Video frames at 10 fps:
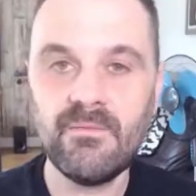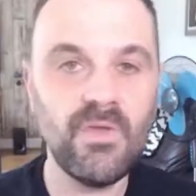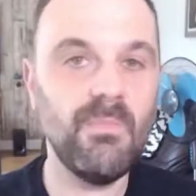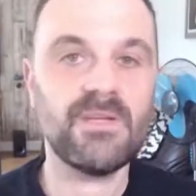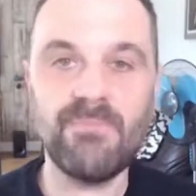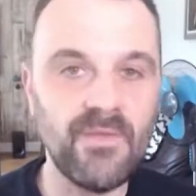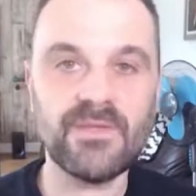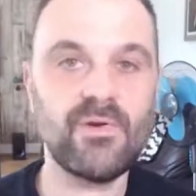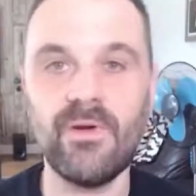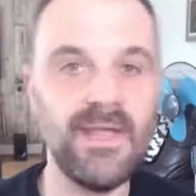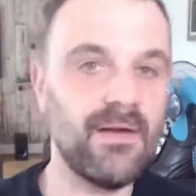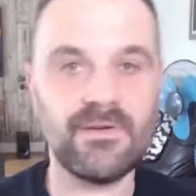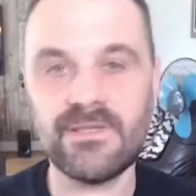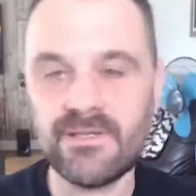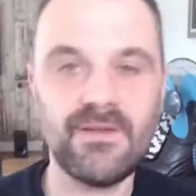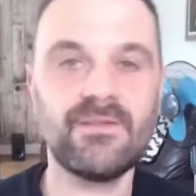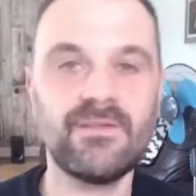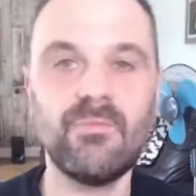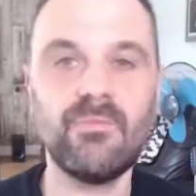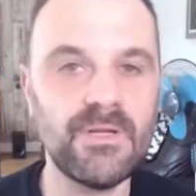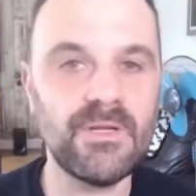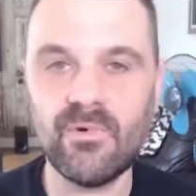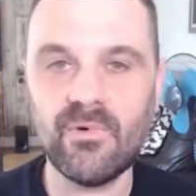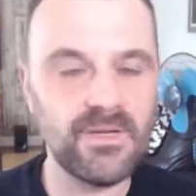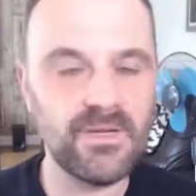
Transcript: you must buy this coin now because it's going to double by tomorrow,